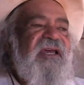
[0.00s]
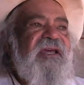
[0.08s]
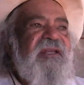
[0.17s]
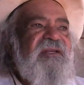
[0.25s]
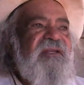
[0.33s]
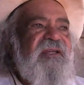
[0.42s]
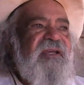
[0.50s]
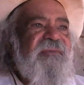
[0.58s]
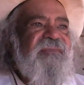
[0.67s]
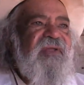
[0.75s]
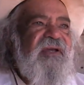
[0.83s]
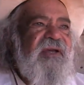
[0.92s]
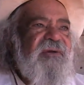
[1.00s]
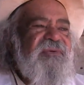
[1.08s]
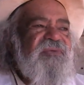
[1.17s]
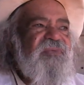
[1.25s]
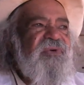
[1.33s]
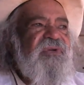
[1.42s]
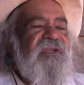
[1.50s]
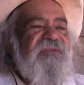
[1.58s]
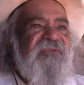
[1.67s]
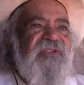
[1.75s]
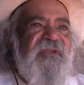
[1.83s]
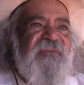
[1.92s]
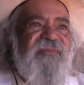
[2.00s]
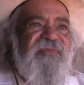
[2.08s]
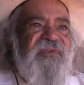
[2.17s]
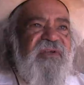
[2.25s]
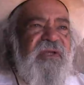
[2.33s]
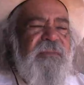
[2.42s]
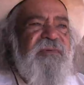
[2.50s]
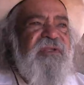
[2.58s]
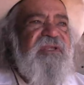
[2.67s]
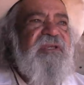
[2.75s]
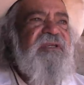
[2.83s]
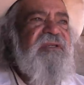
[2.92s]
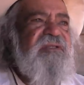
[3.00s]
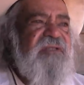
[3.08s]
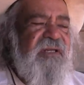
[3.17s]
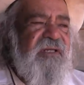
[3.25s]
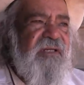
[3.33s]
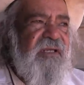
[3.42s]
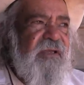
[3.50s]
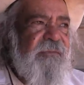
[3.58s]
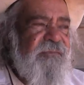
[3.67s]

And I was working for them for a couple of years, and